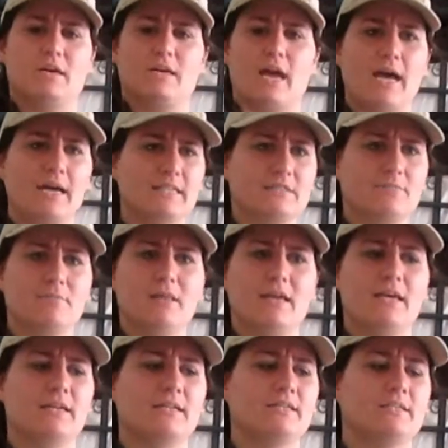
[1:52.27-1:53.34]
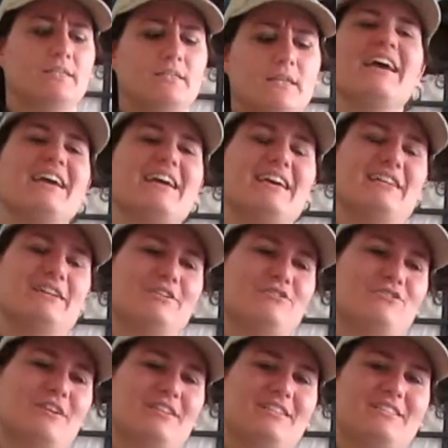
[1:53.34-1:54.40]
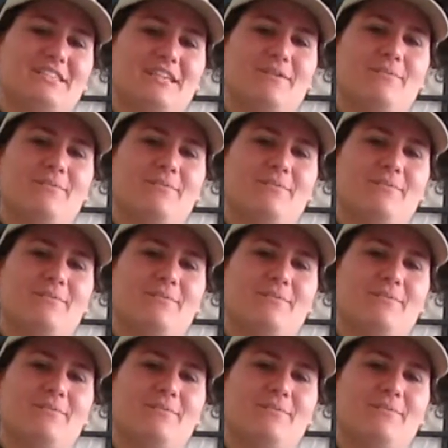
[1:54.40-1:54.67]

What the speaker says: cosplays, and you're trying to see